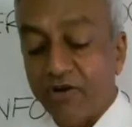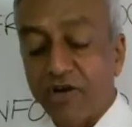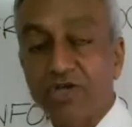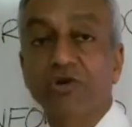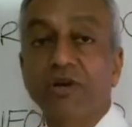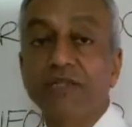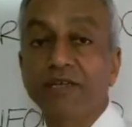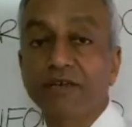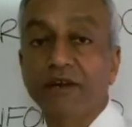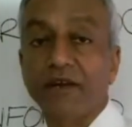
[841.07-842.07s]
are assuring
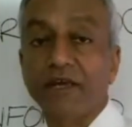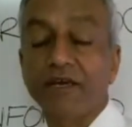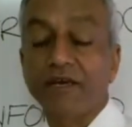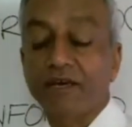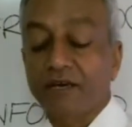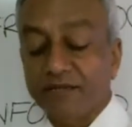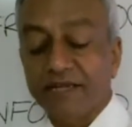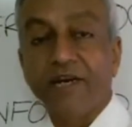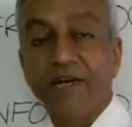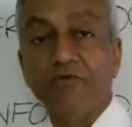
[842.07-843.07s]
the trainee
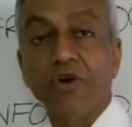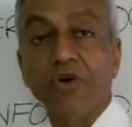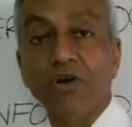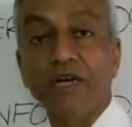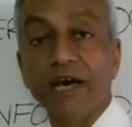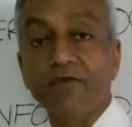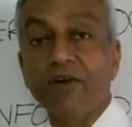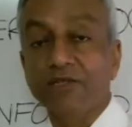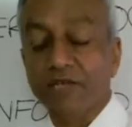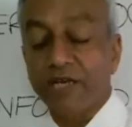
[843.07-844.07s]
that you will not
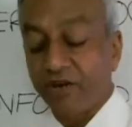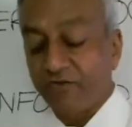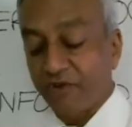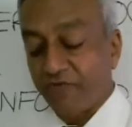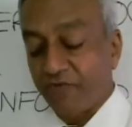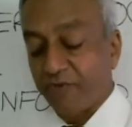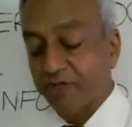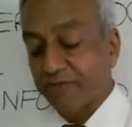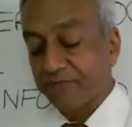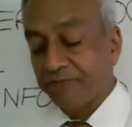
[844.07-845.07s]
divulge any of the information.
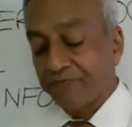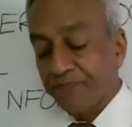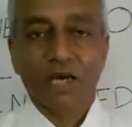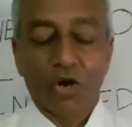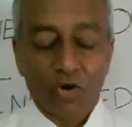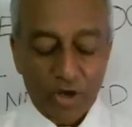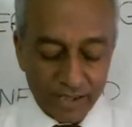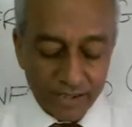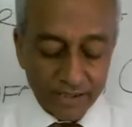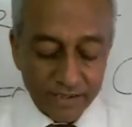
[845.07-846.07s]
Okay,
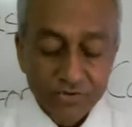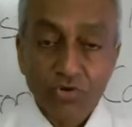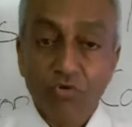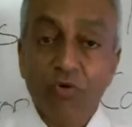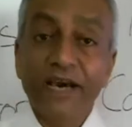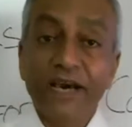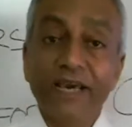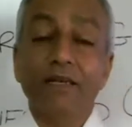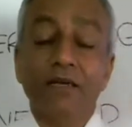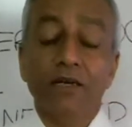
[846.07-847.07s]
so
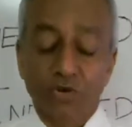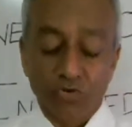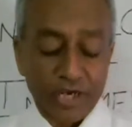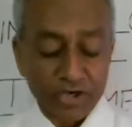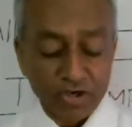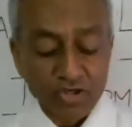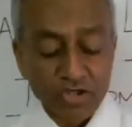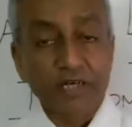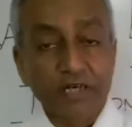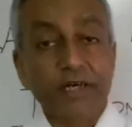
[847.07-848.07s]
while you cannot
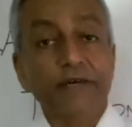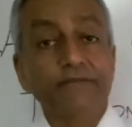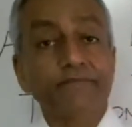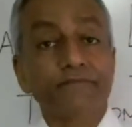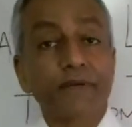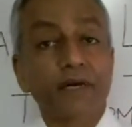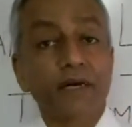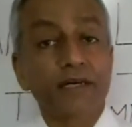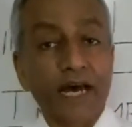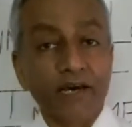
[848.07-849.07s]

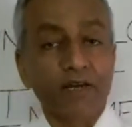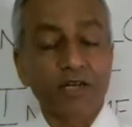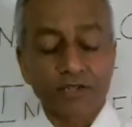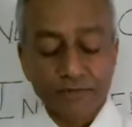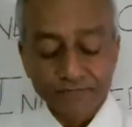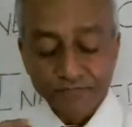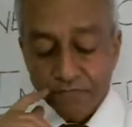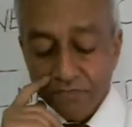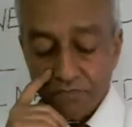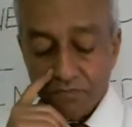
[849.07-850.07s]
divulge
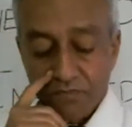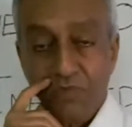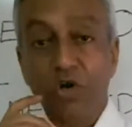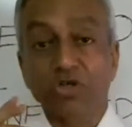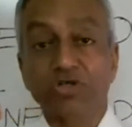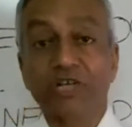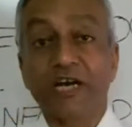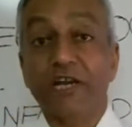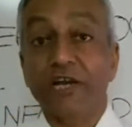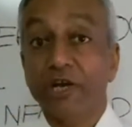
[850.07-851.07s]
or share
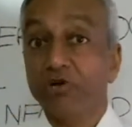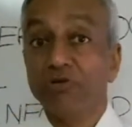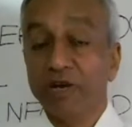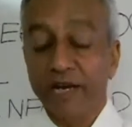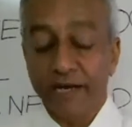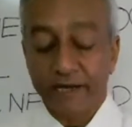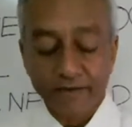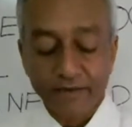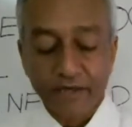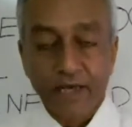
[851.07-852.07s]
individual data
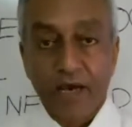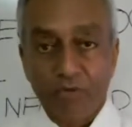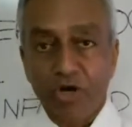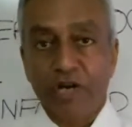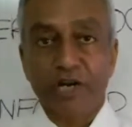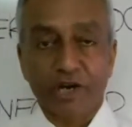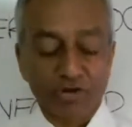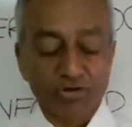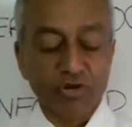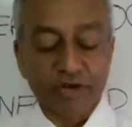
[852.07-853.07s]
about an
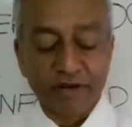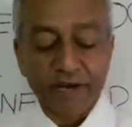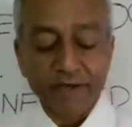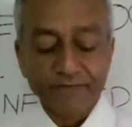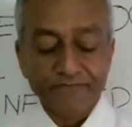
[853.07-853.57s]
individual training,